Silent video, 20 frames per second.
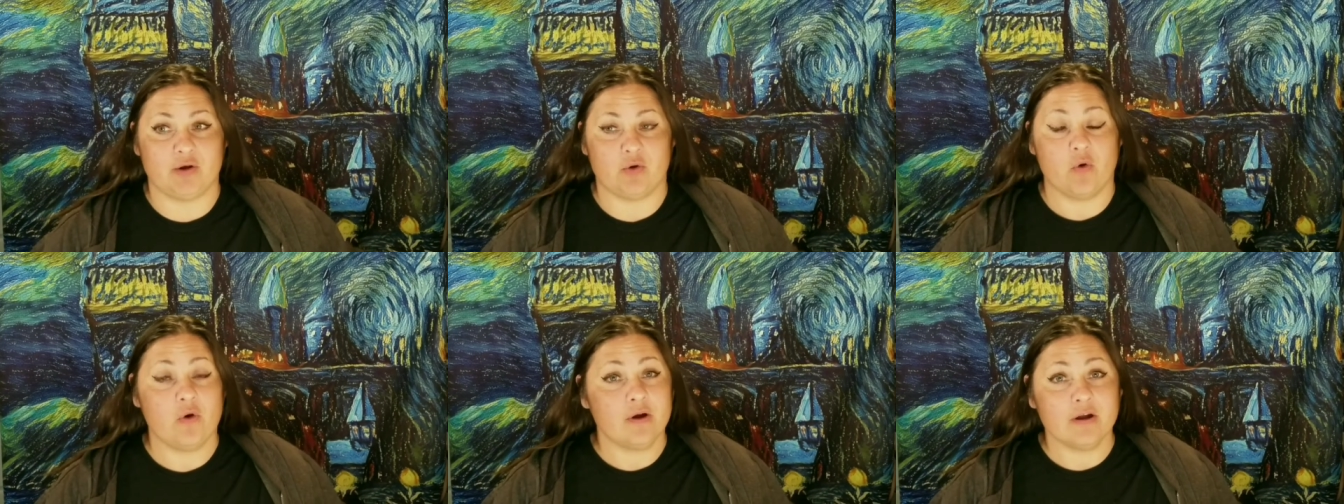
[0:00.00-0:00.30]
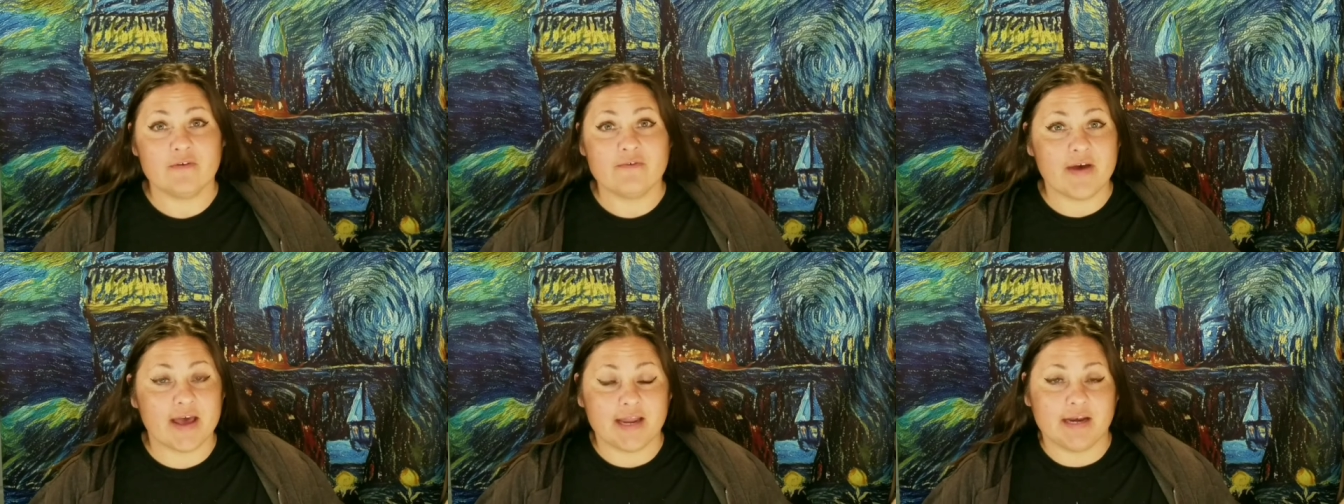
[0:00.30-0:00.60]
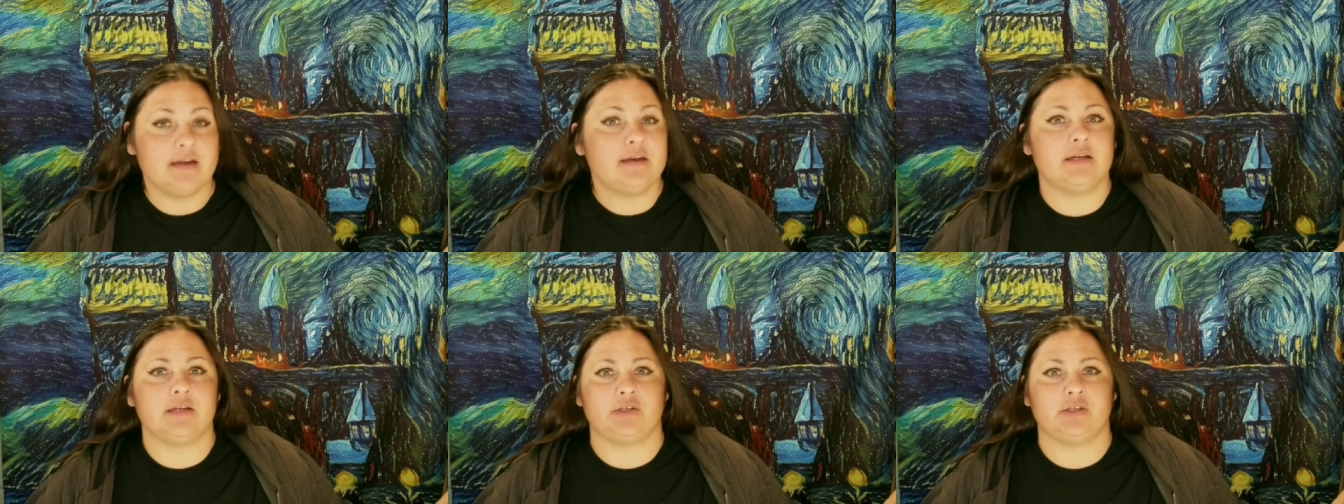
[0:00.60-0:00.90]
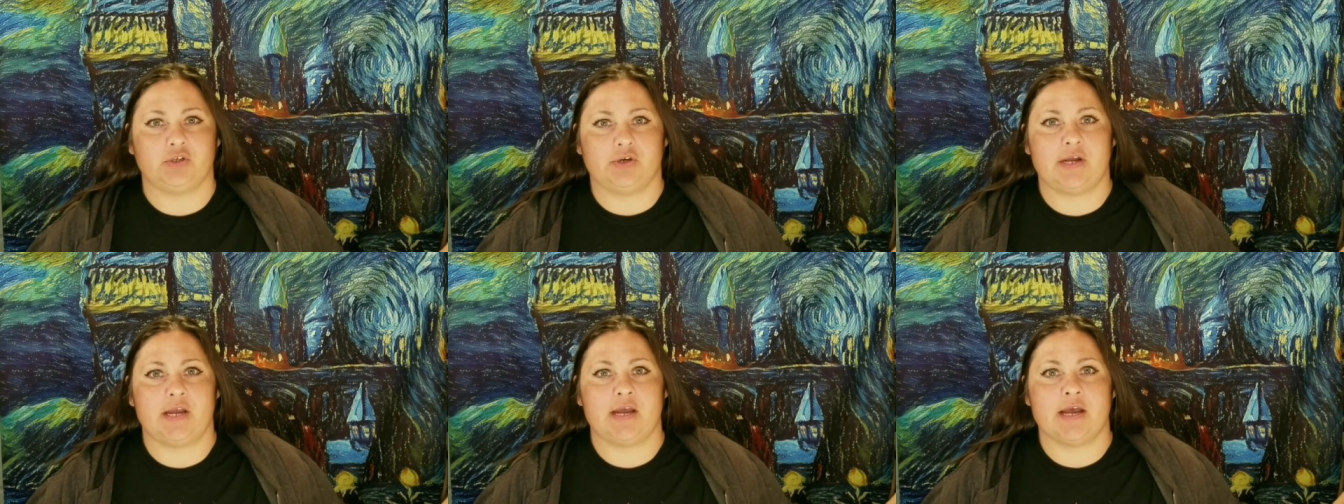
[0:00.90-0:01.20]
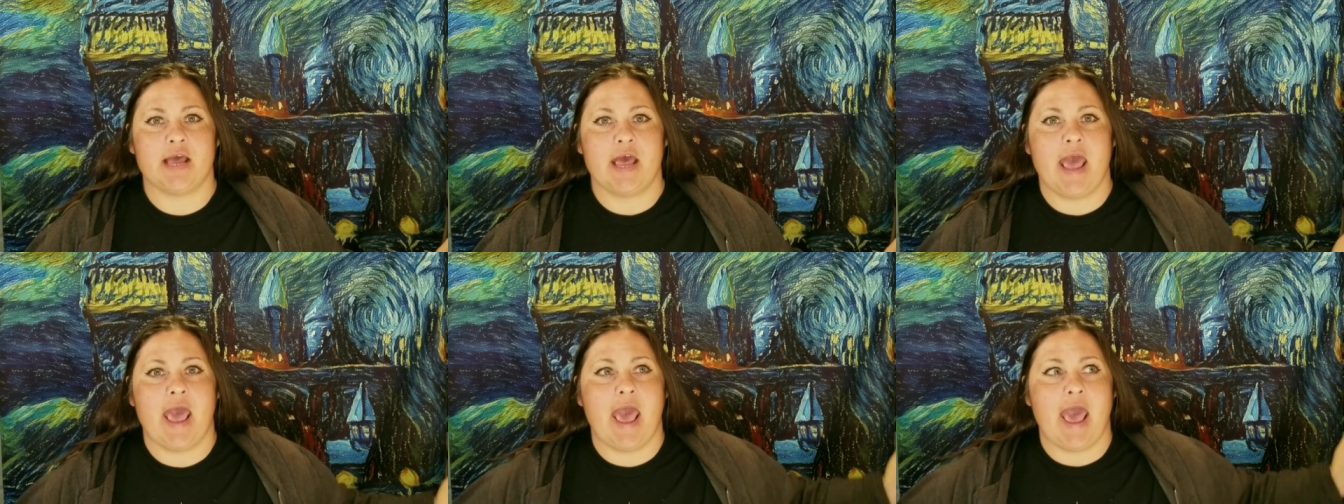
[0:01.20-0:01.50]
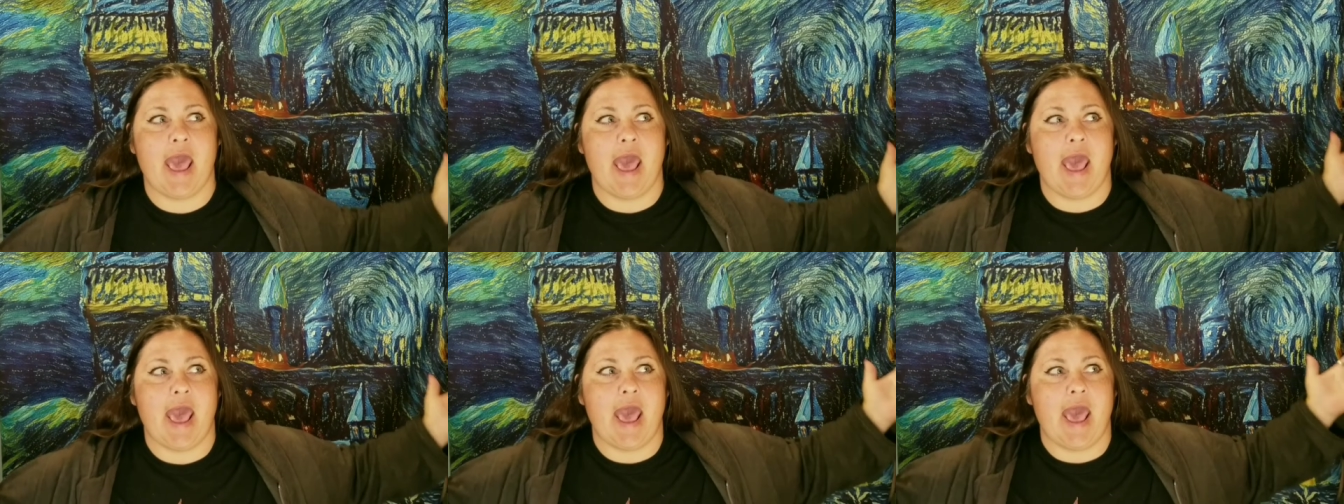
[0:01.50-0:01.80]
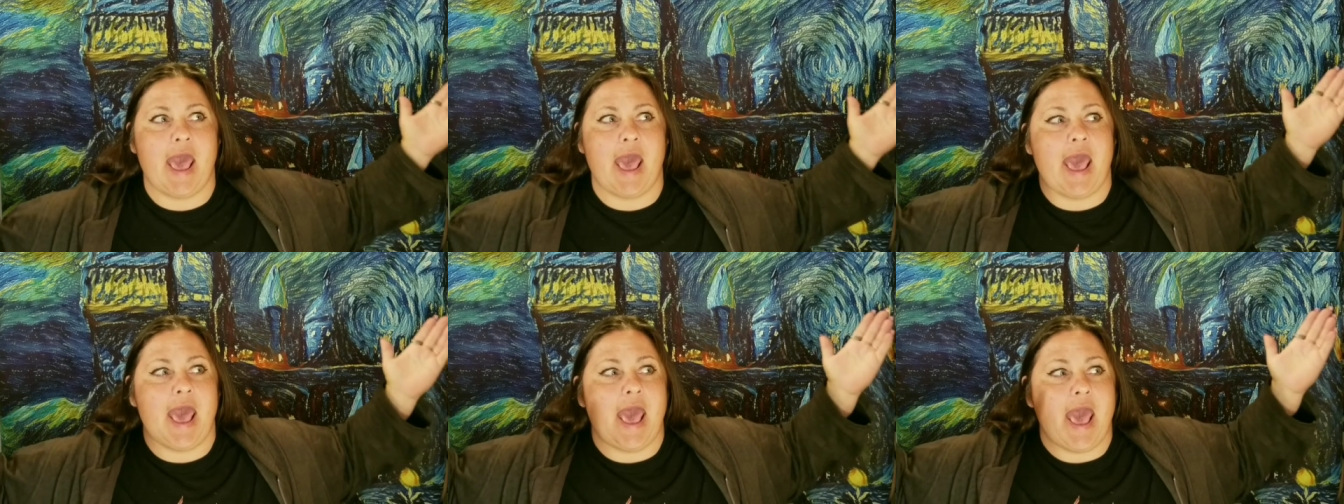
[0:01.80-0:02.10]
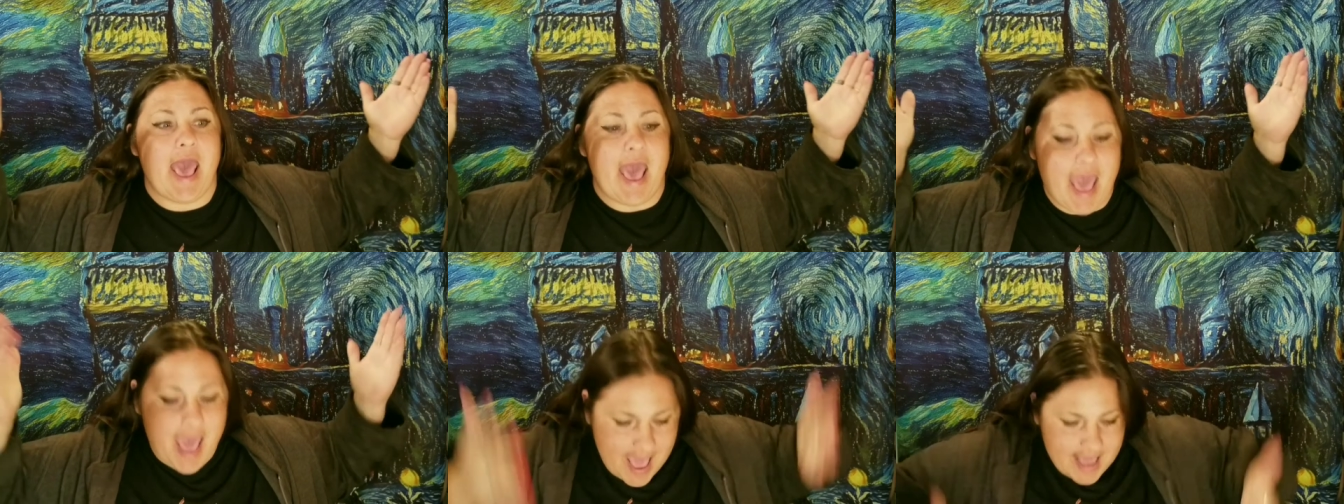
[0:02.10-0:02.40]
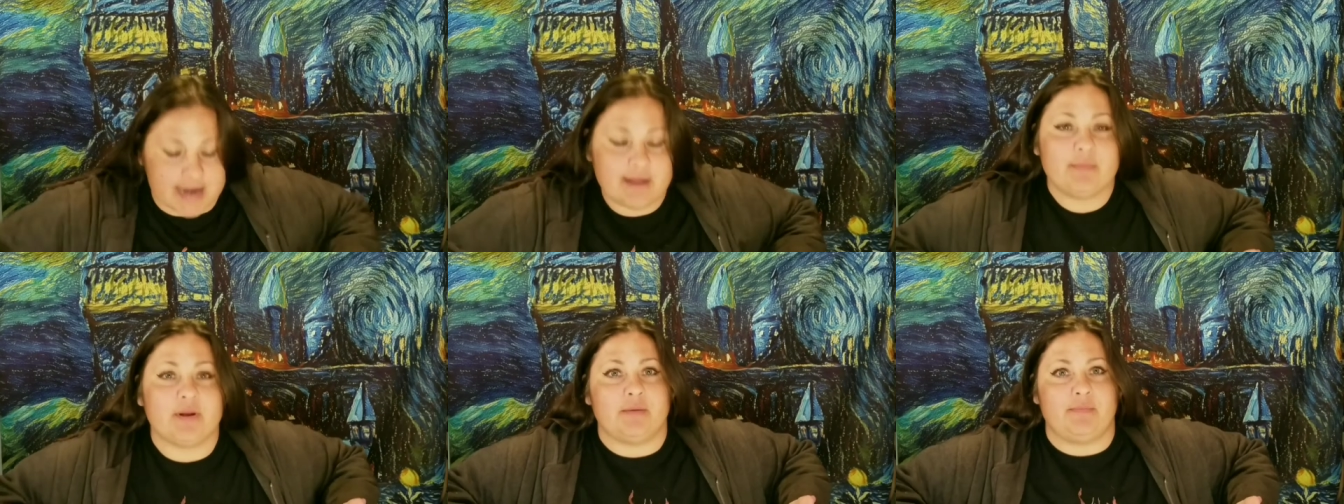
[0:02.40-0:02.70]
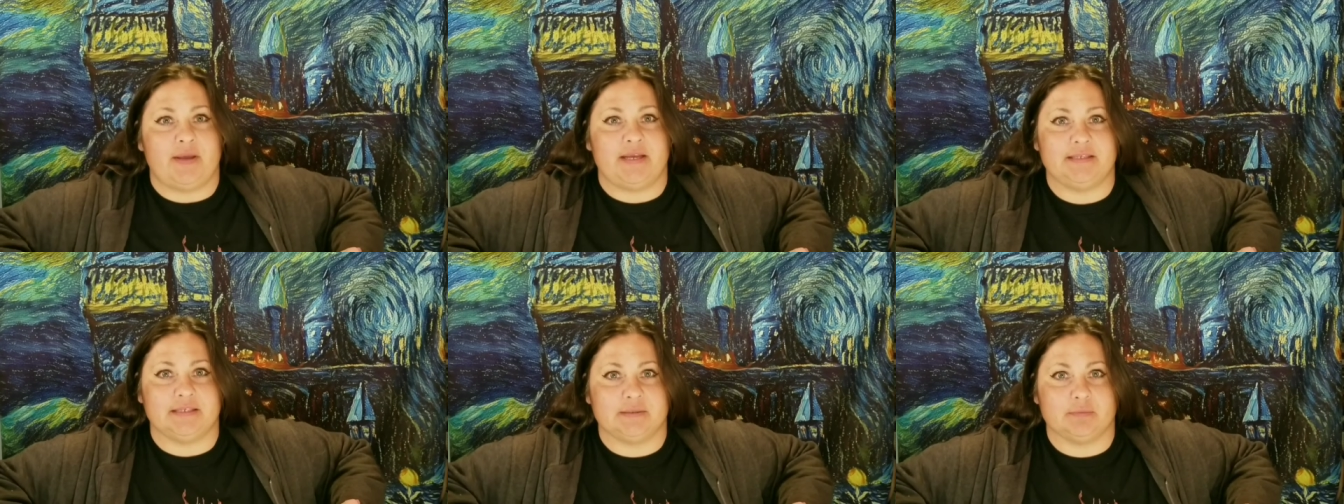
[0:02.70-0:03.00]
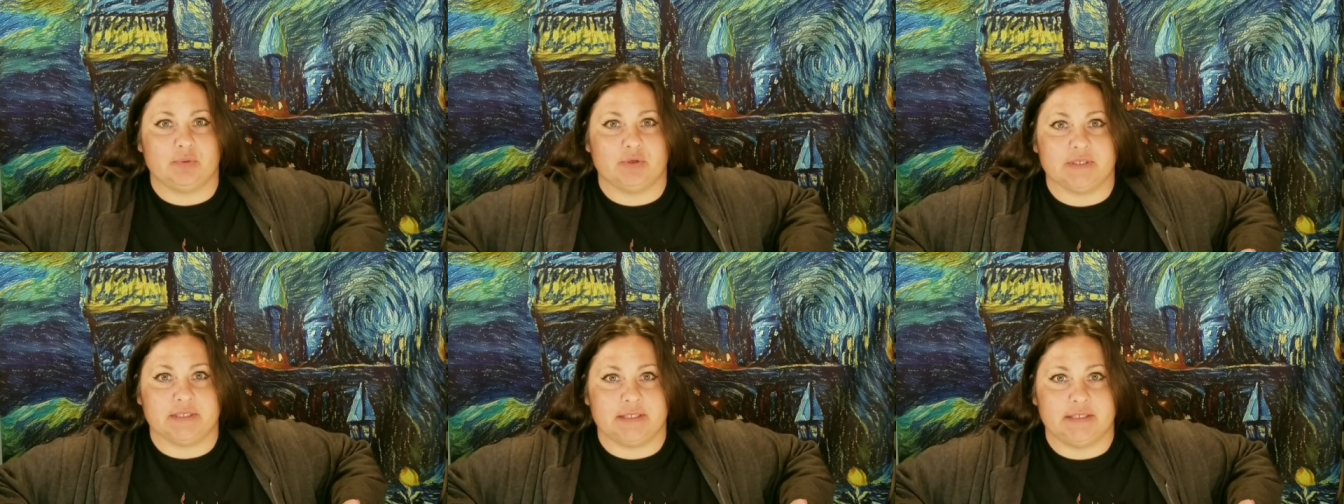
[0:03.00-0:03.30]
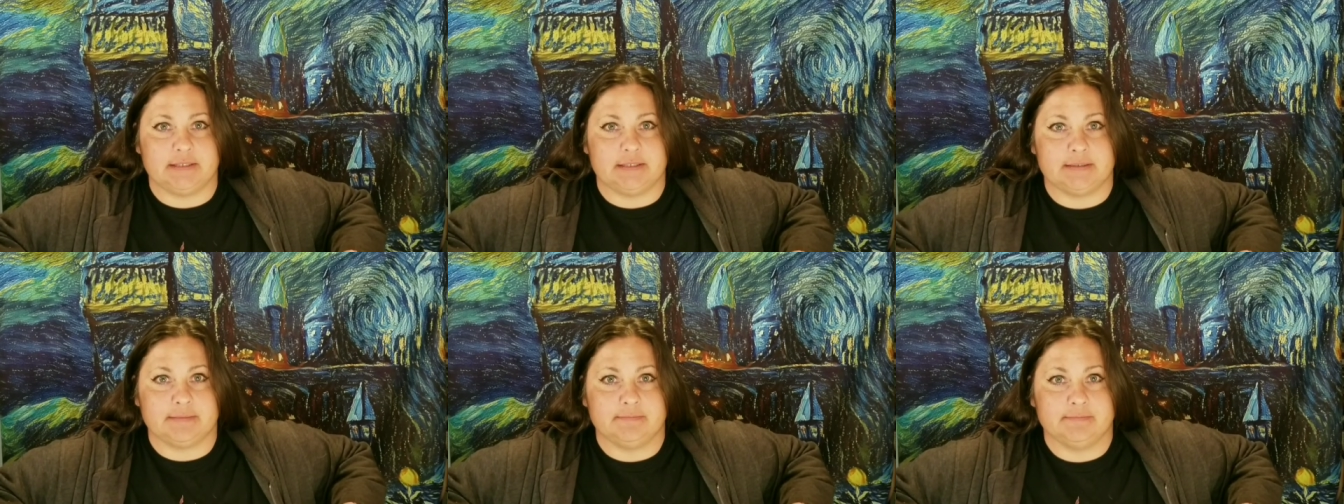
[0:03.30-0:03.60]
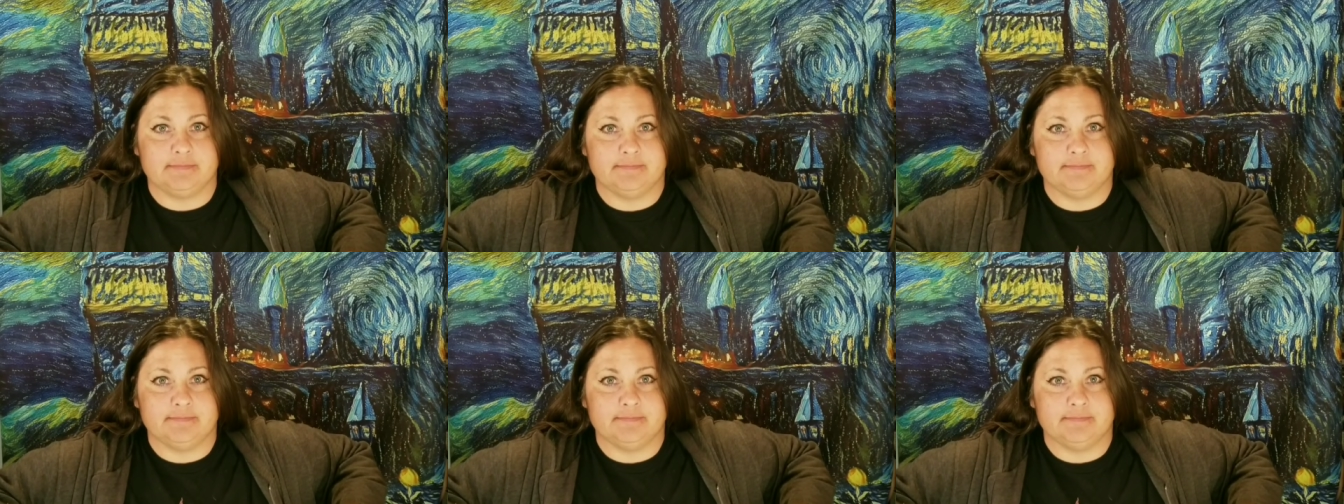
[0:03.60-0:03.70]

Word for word: whorified in history, and I'm going to paint some pussies.